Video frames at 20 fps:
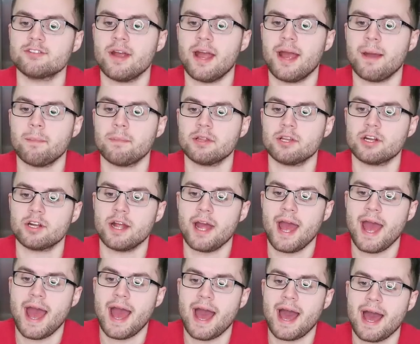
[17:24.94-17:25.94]
Scrambler
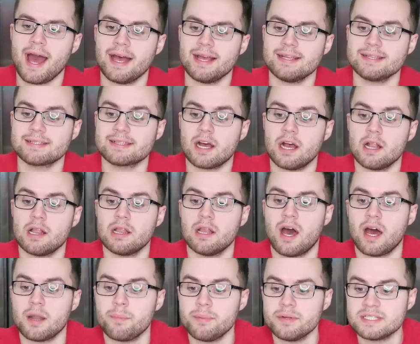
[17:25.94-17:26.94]
has a
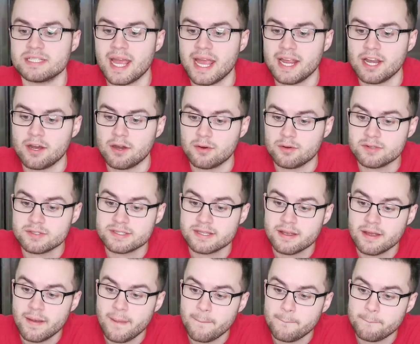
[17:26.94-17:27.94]
lot of potatoes,
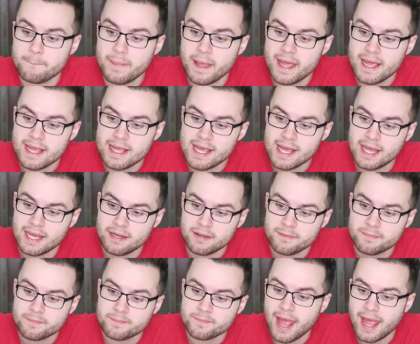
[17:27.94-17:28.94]

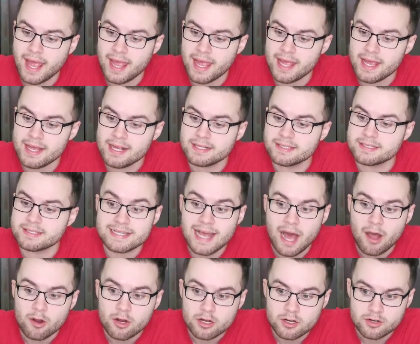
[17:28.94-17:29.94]
bacon, eggs,
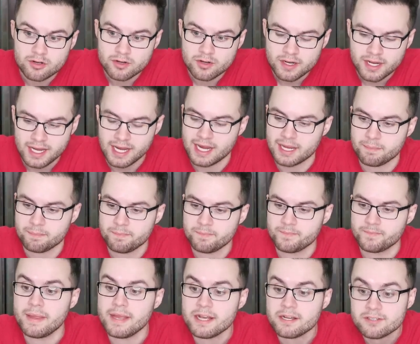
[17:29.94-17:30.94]
sour
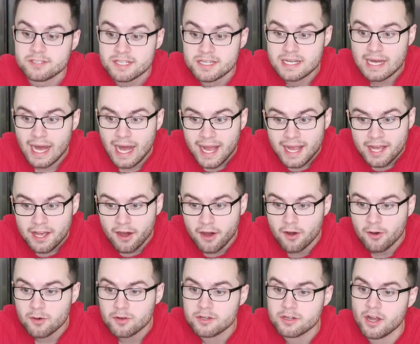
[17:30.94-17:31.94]
cream, pico de
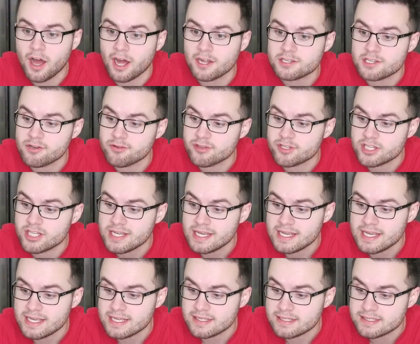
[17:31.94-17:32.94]
gallo, nacho
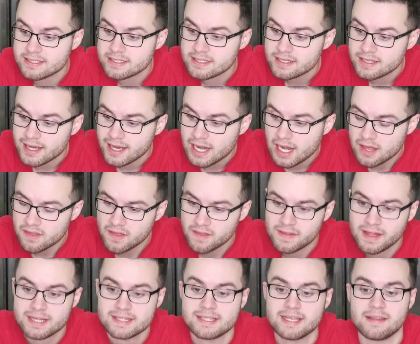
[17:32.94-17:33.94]
cheese, and I
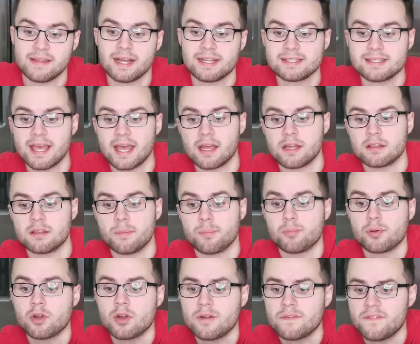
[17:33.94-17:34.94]
think that's it. That's like the
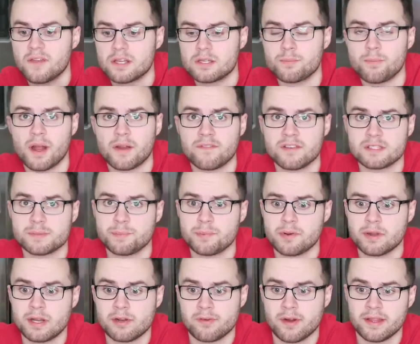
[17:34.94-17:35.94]
perfect breakfast
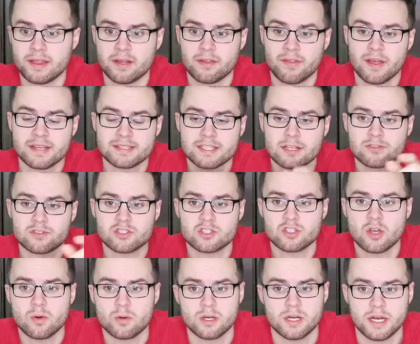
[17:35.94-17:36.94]
burrito right there. That sounds so